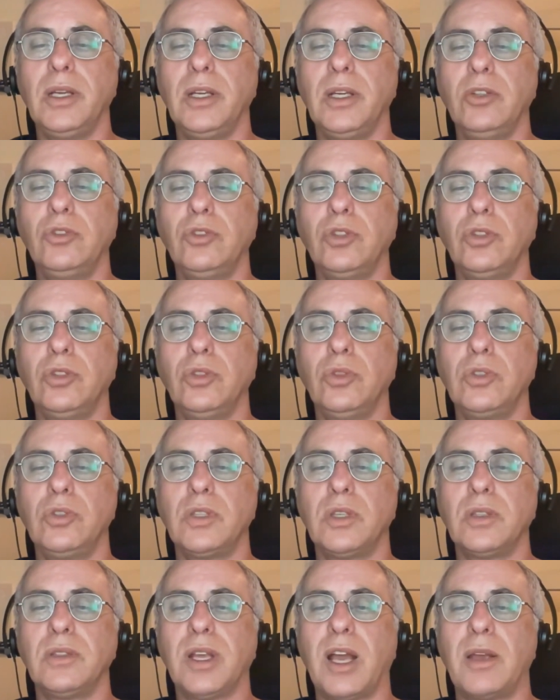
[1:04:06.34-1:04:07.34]
introduce
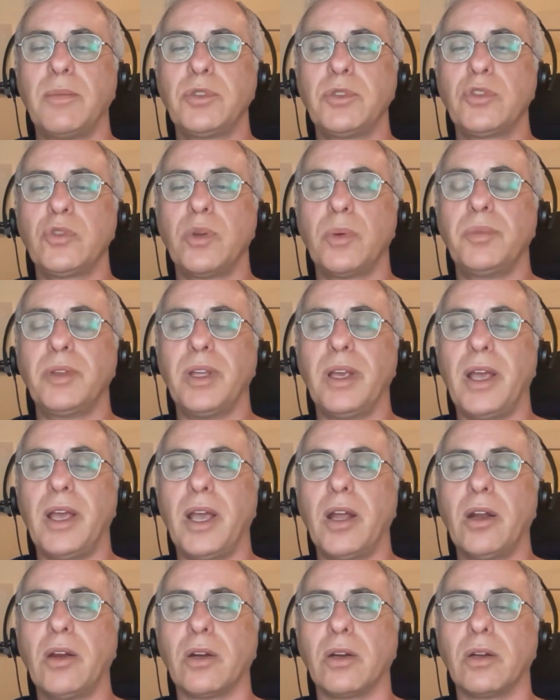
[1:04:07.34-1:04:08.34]
a TypeScript
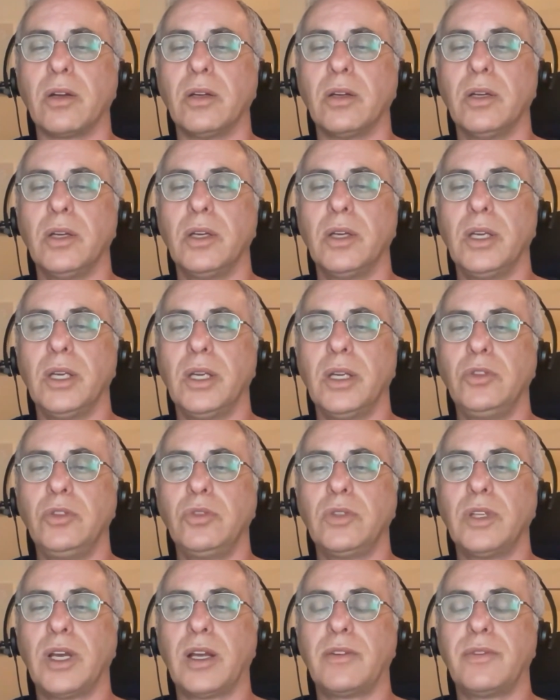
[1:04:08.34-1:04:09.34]
error
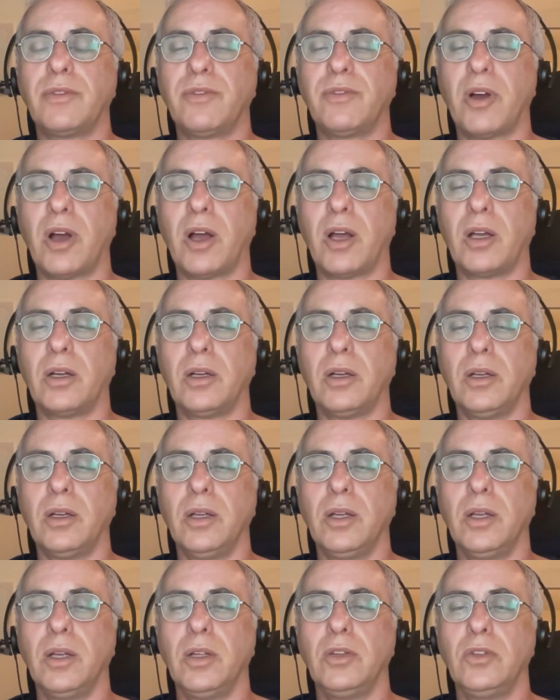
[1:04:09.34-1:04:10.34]
into that file
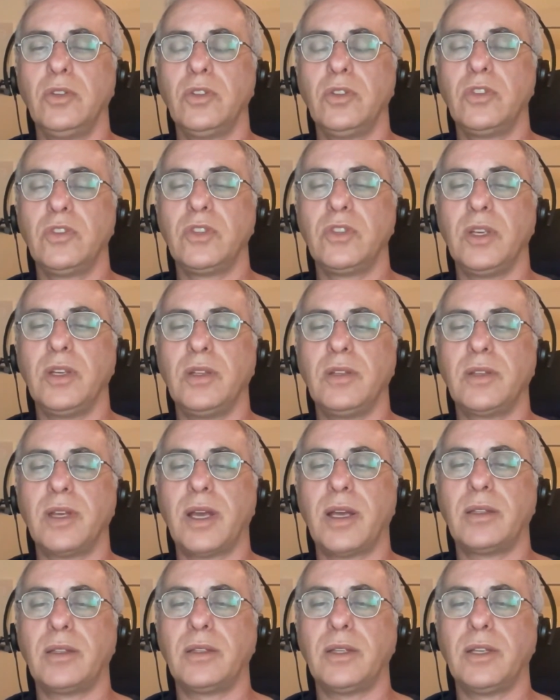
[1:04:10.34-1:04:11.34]
to see
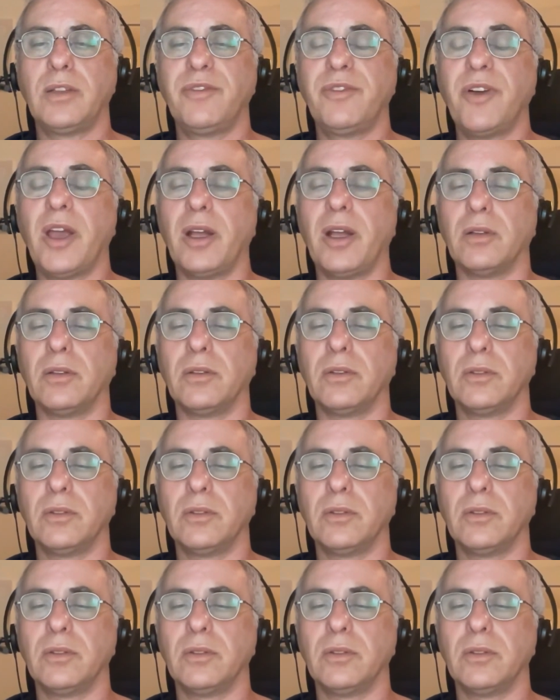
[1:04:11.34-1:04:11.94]
that it failed.